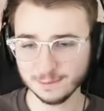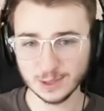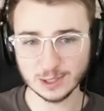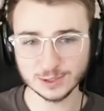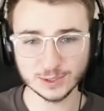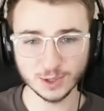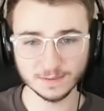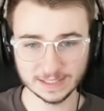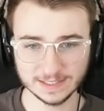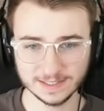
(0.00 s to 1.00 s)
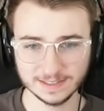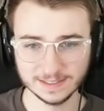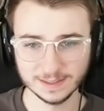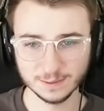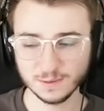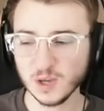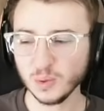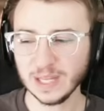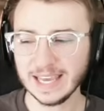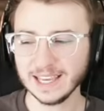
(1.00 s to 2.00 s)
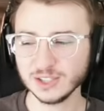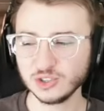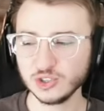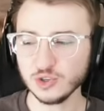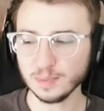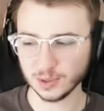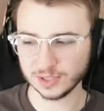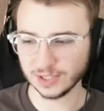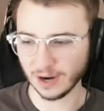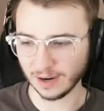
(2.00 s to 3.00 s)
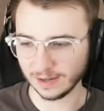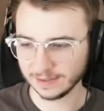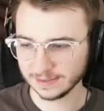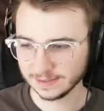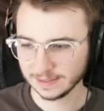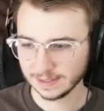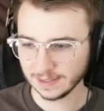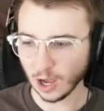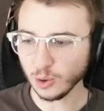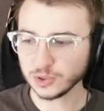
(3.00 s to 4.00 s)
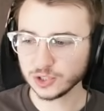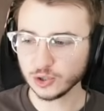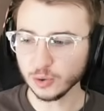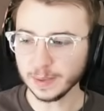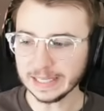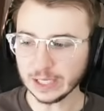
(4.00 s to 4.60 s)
you for your service. Fueling Superstar. Oh, scuba